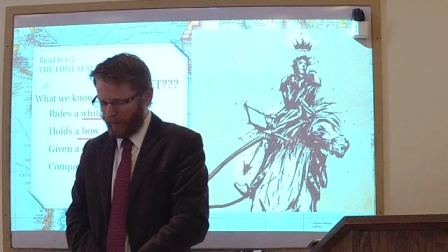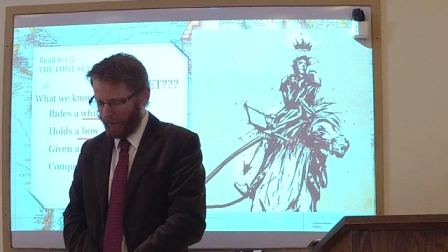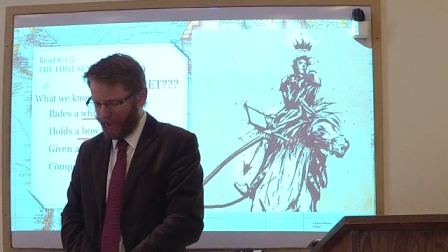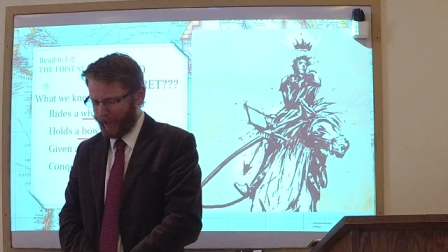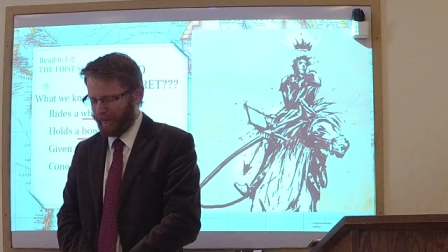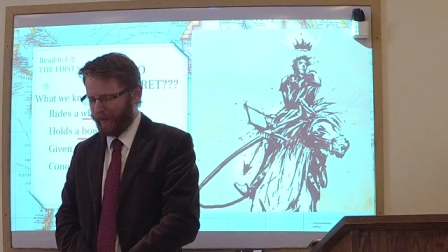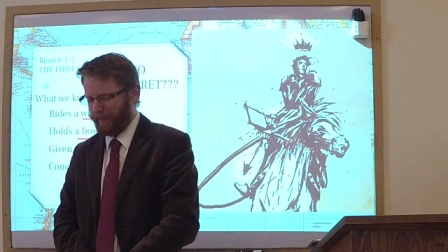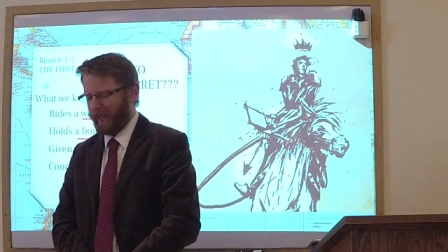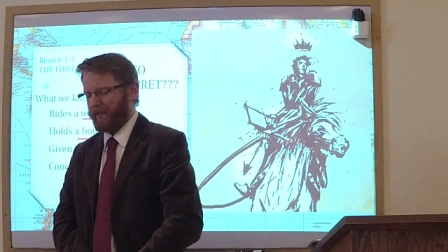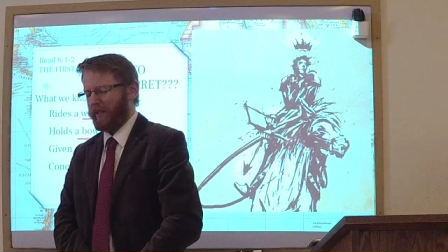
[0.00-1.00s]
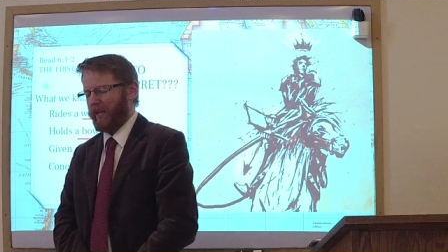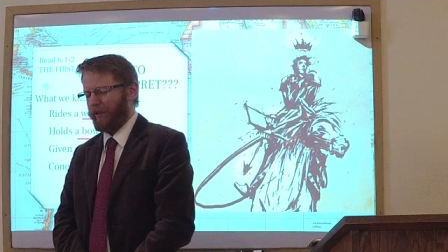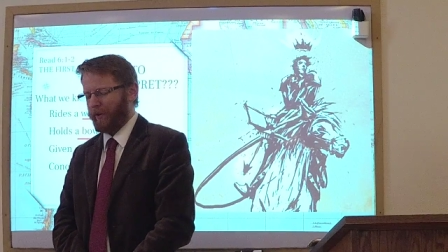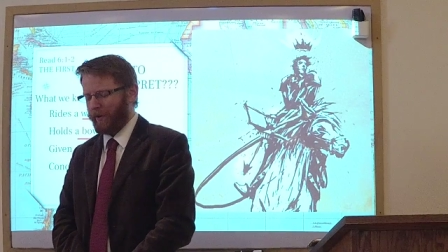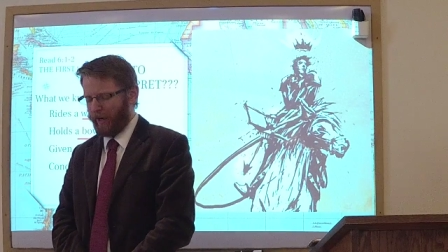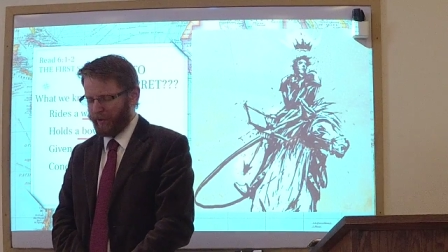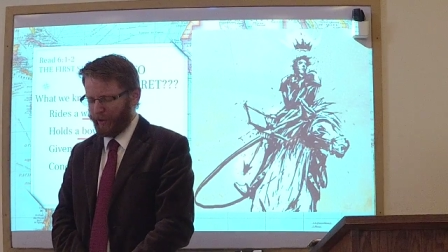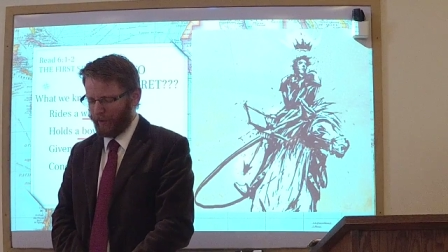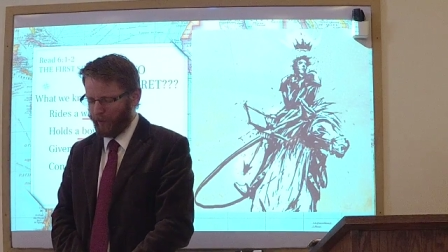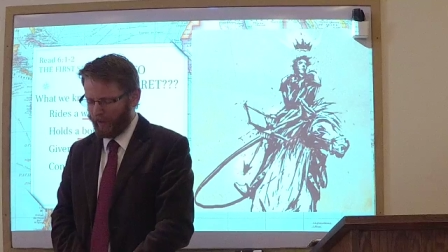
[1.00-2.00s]
worship and meet together around
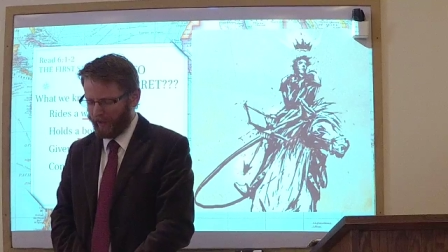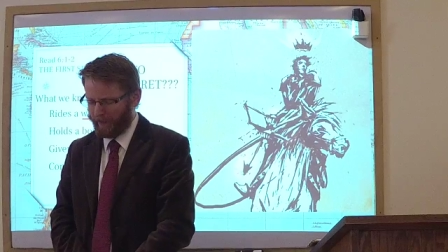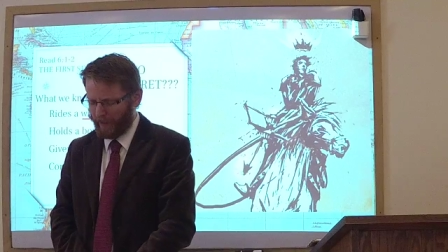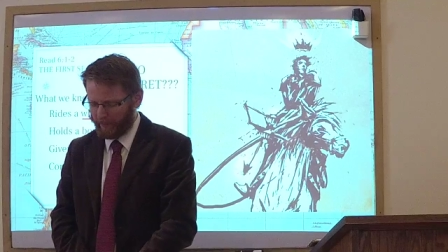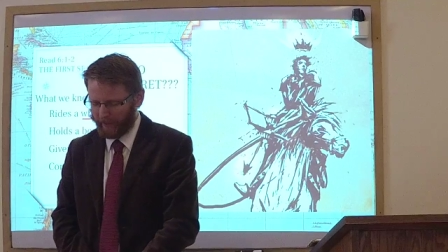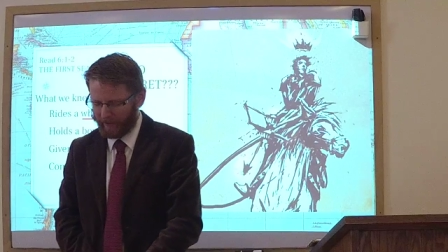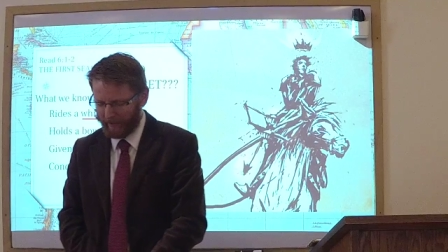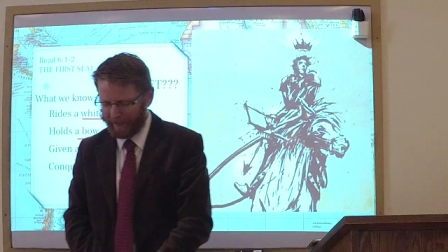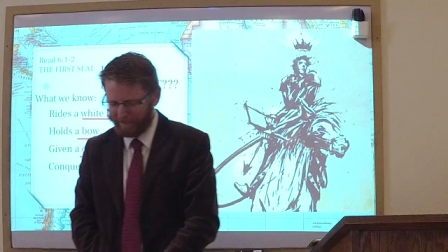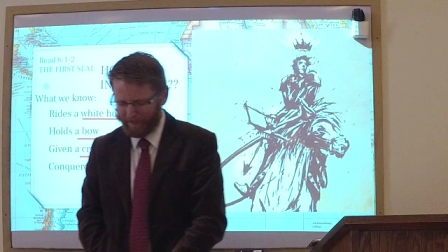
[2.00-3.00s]
your word publicly.